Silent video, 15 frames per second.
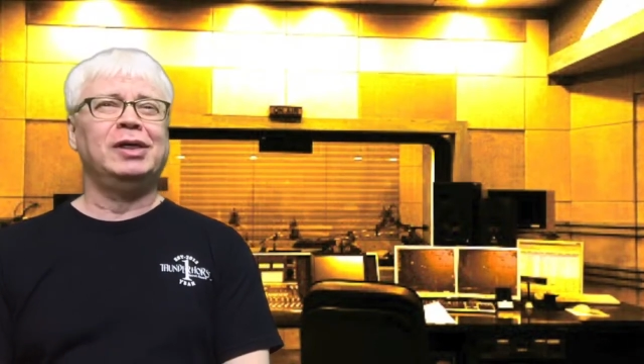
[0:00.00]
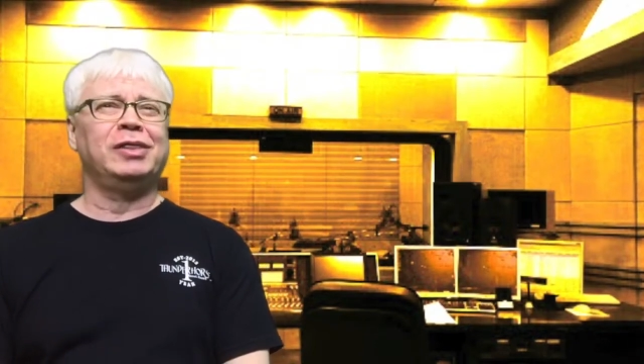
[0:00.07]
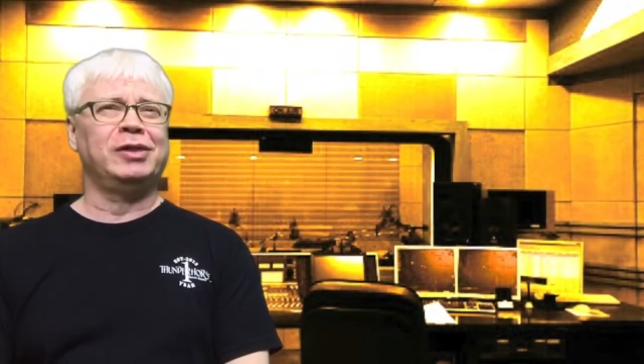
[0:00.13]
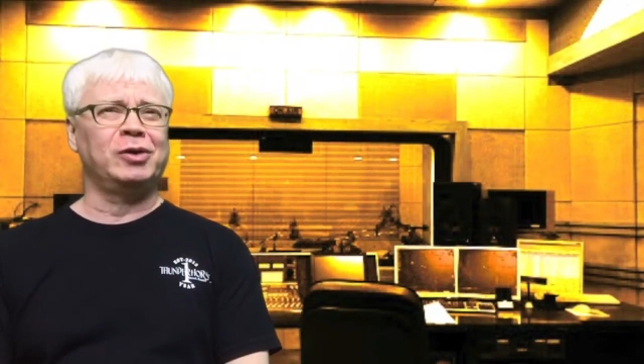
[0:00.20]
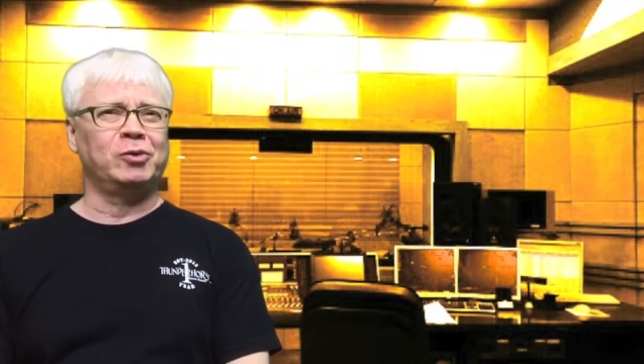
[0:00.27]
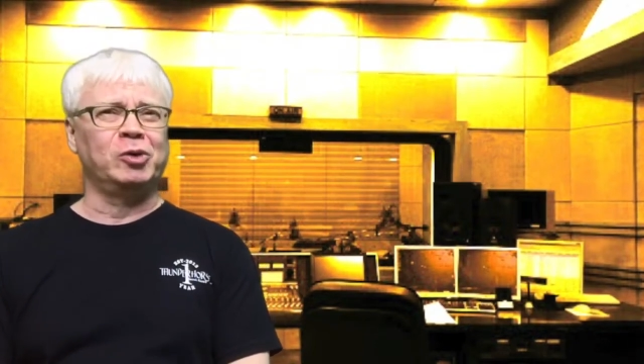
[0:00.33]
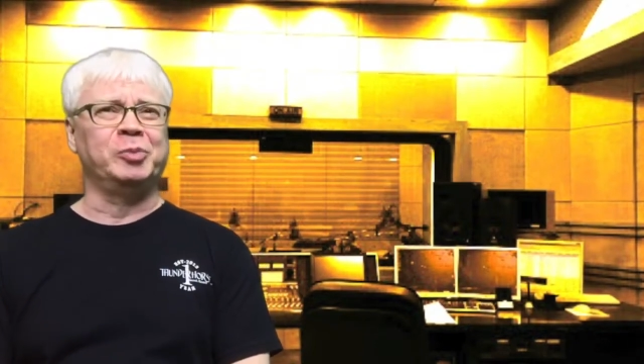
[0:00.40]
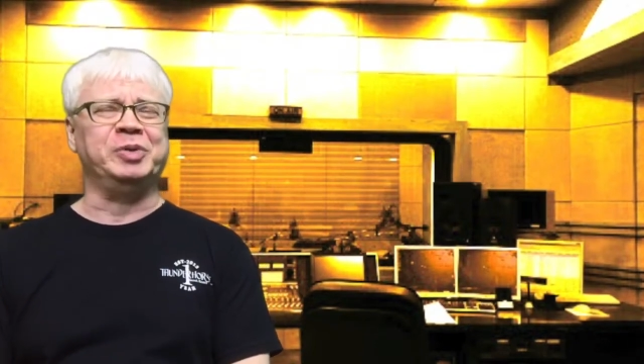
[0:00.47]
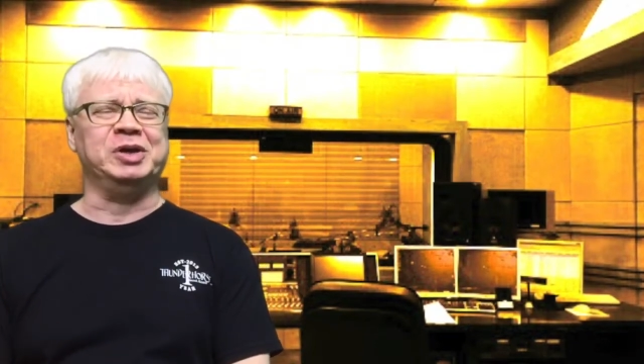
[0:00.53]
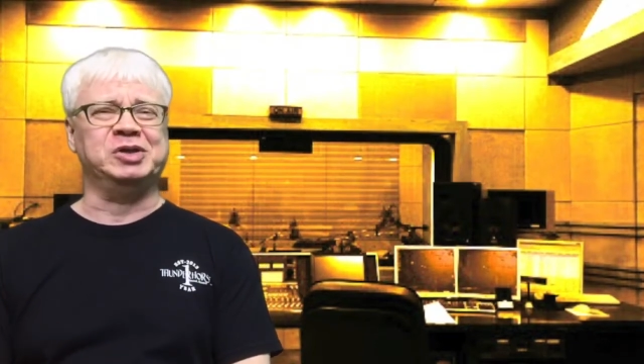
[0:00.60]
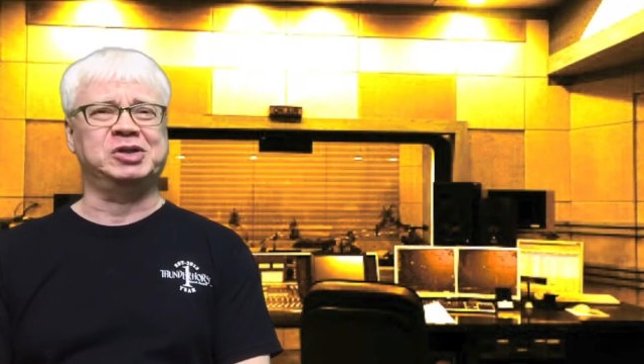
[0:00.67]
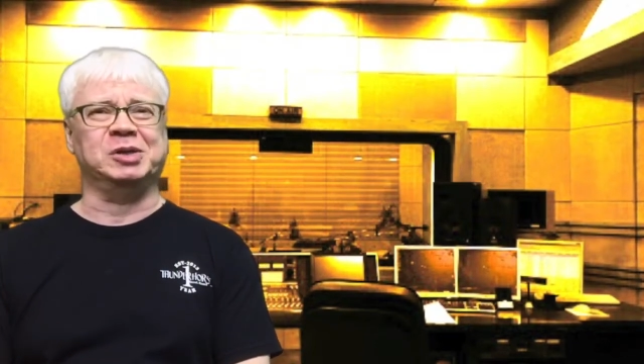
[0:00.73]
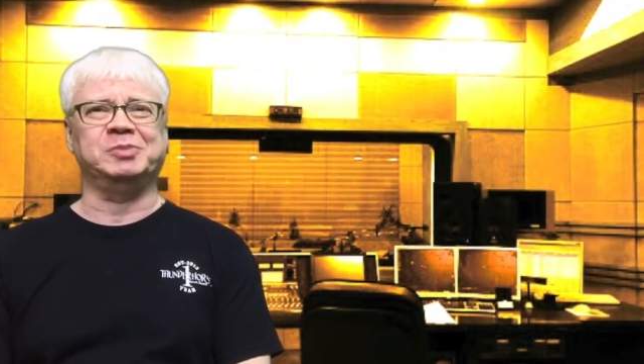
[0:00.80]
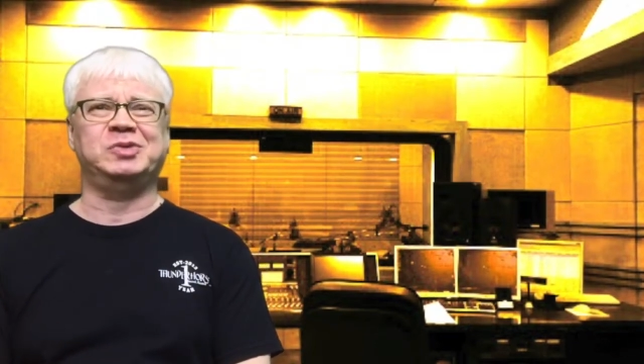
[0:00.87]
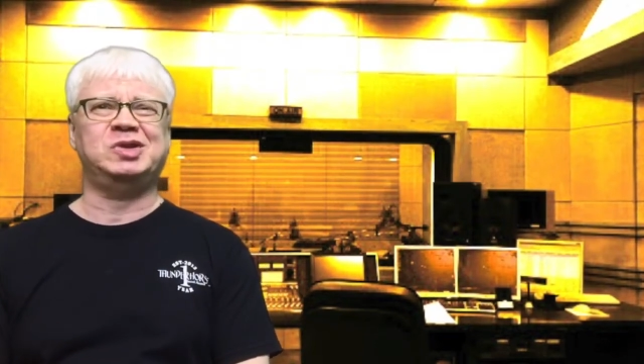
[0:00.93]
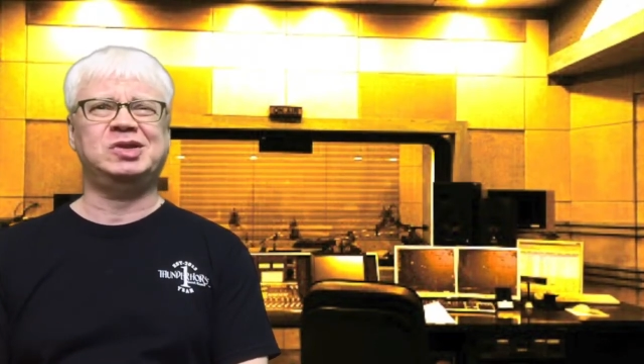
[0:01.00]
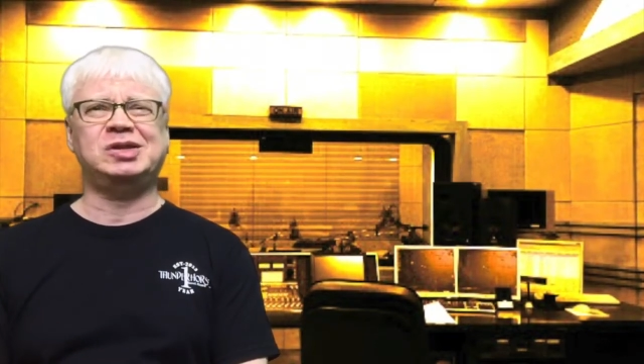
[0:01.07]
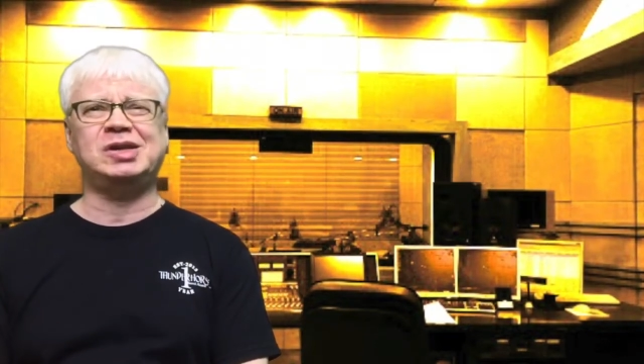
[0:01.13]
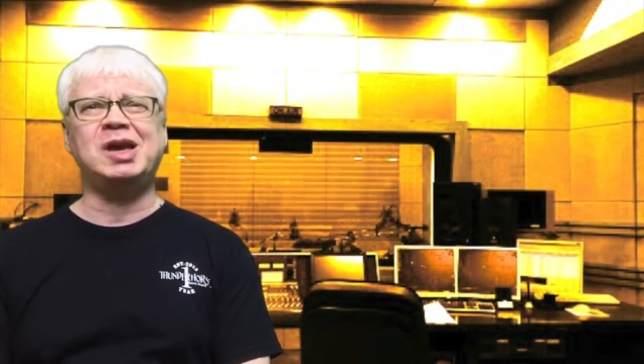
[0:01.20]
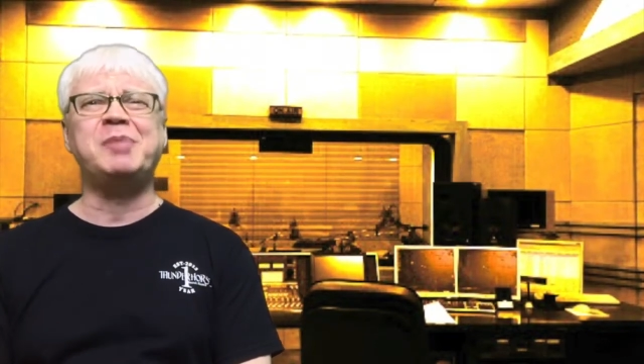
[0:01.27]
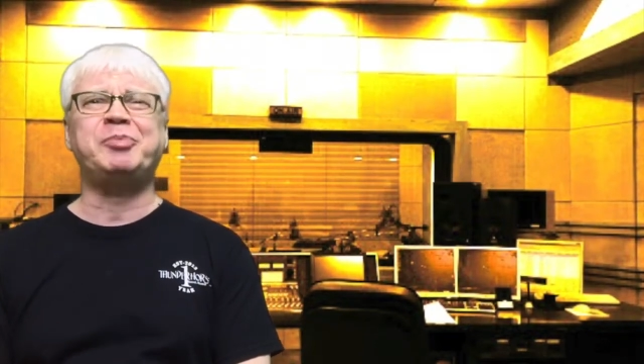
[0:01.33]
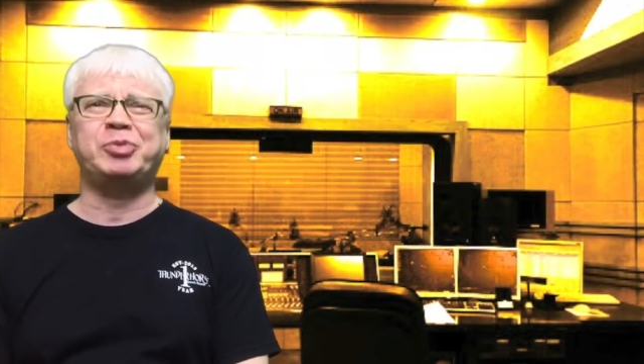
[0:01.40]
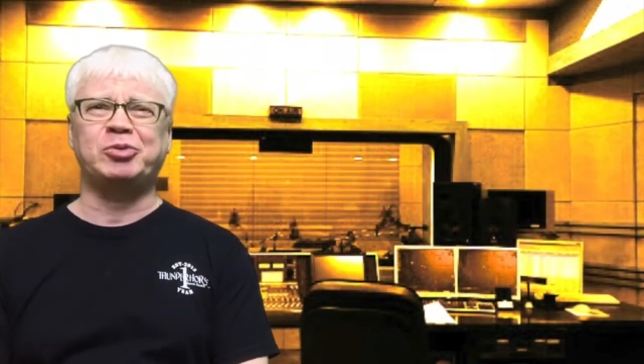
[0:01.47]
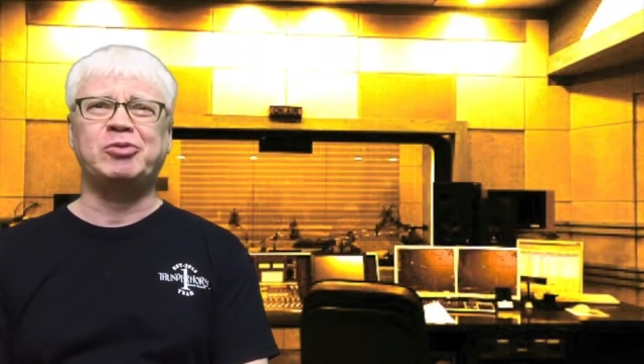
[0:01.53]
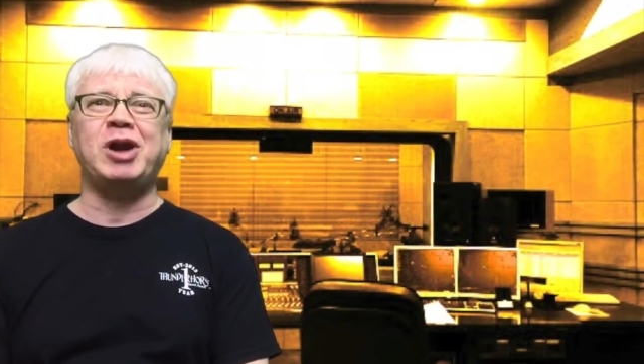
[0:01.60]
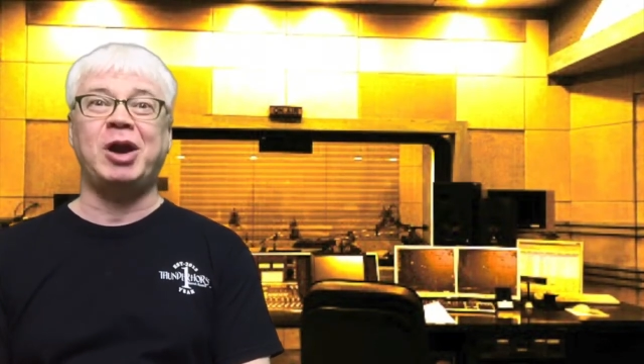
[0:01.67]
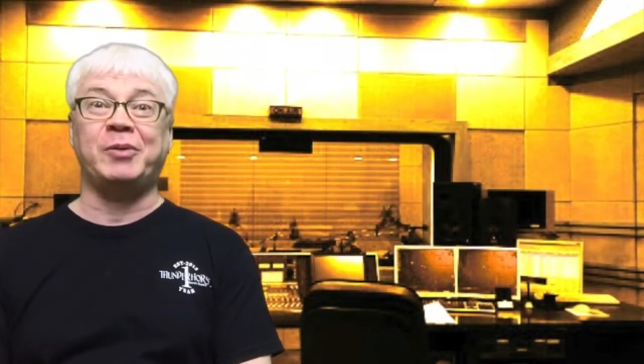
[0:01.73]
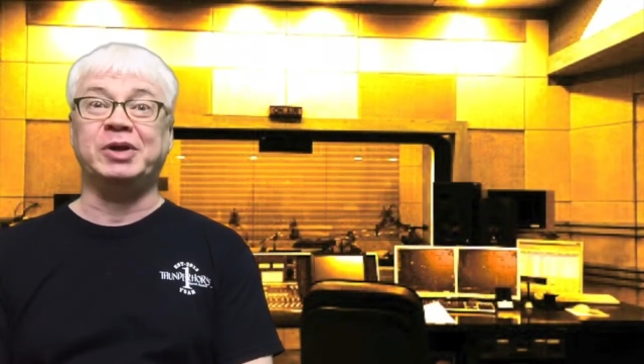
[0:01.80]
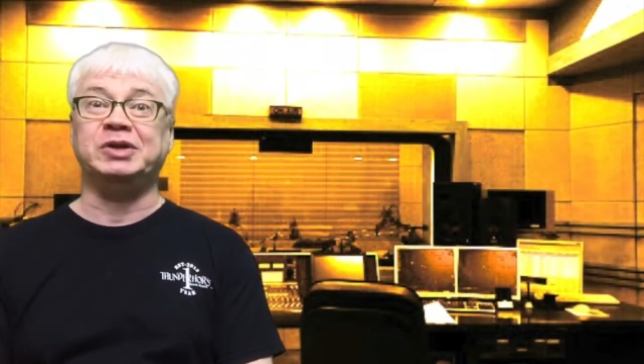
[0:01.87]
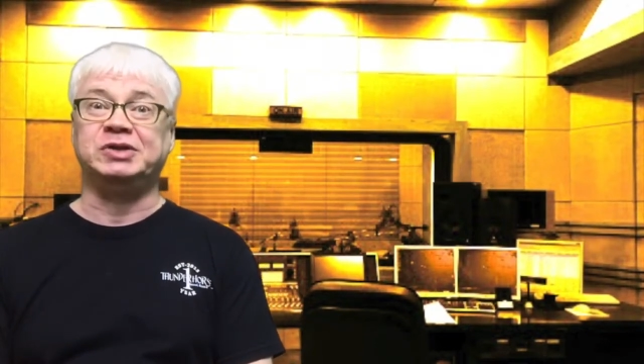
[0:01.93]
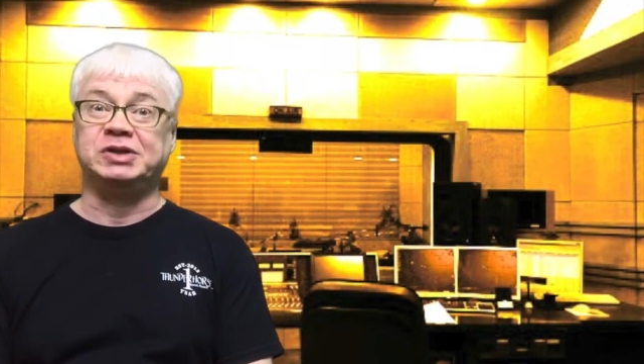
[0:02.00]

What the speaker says: there will be some temporary